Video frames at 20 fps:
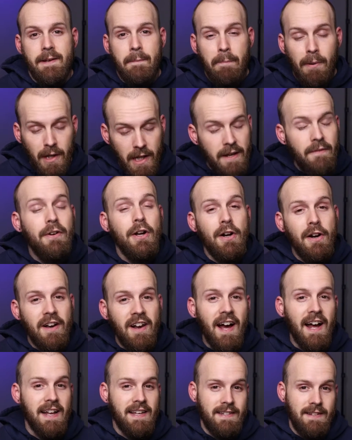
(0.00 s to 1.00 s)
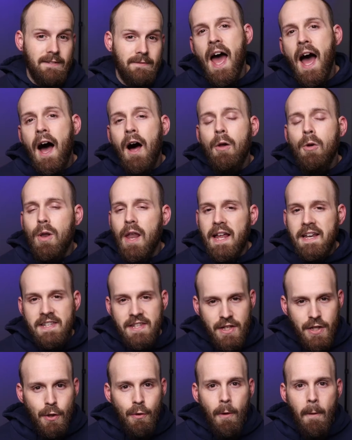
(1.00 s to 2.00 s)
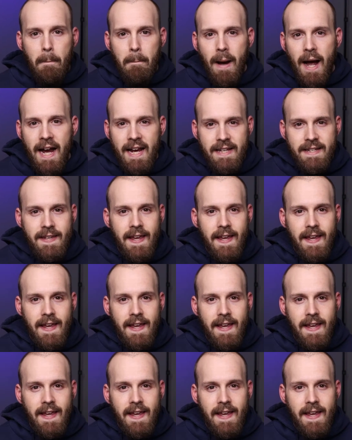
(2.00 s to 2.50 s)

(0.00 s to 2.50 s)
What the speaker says: believe it or not. Now let's do a mic